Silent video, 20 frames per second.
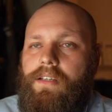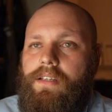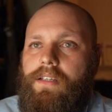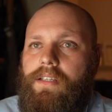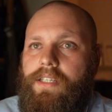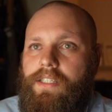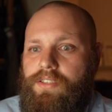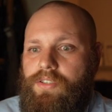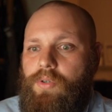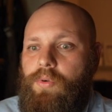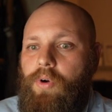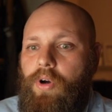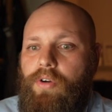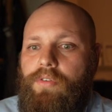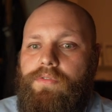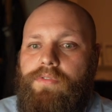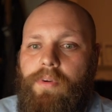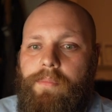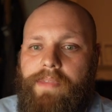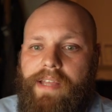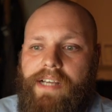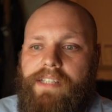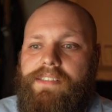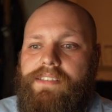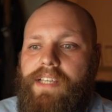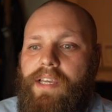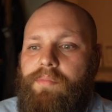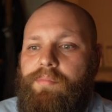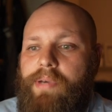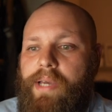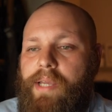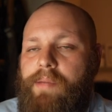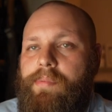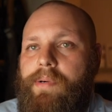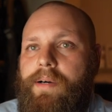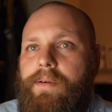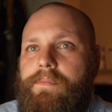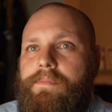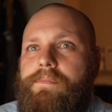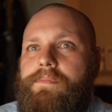Here's a quote from that same
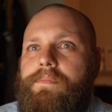paper.